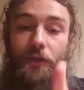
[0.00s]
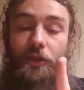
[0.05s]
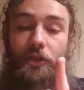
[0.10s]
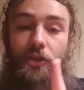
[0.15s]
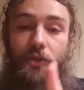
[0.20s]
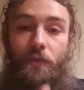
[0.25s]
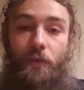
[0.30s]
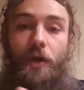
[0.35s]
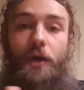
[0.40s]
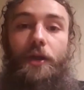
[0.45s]
that
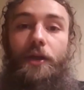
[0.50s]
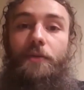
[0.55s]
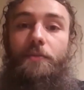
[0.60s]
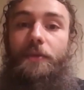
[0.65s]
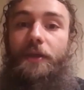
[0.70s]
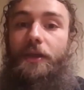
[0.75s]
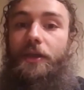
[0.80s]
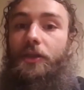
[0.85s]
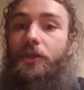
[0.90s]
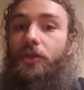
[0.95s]
you wanted
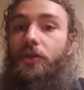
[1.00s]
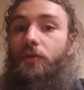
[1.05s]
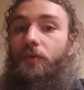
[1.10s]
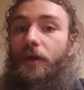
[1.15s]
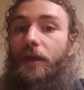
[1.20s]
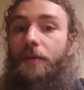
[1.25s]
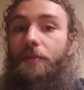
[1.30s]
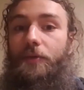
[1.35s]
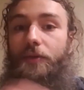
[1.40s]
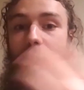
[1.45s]
because you were
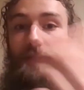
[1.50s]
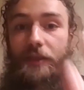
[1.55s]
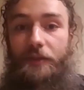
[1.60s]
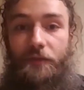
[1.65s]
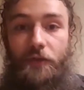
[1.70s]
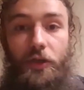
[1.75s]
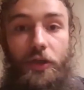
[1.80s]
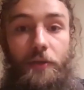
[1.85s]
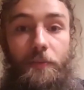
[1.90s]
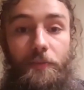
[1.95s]
able to leave
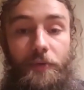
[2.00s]
a good